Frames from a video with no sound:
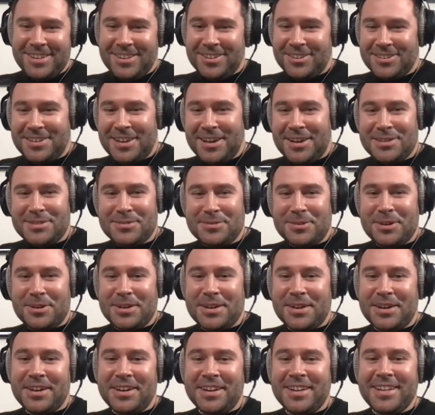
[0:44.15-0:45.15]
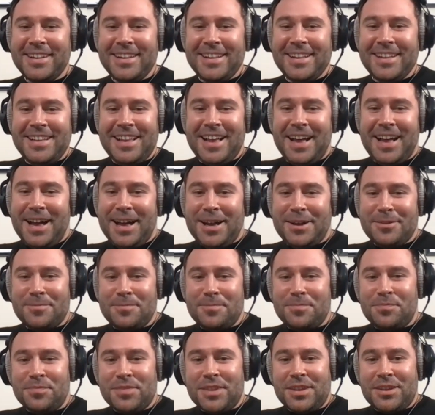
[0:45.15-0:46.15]
God knows what not,
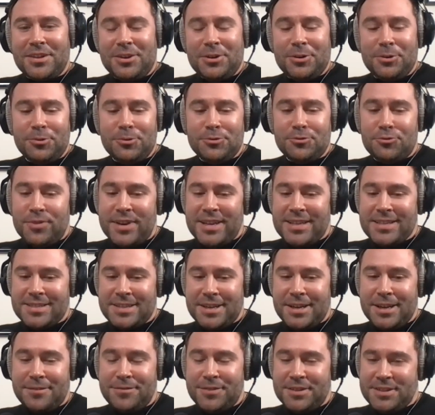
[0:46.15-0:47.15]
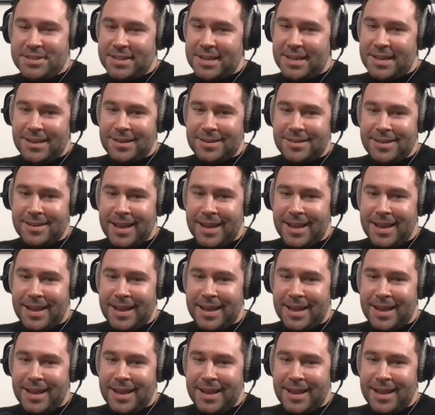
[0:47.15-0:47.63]
called Resurfacing.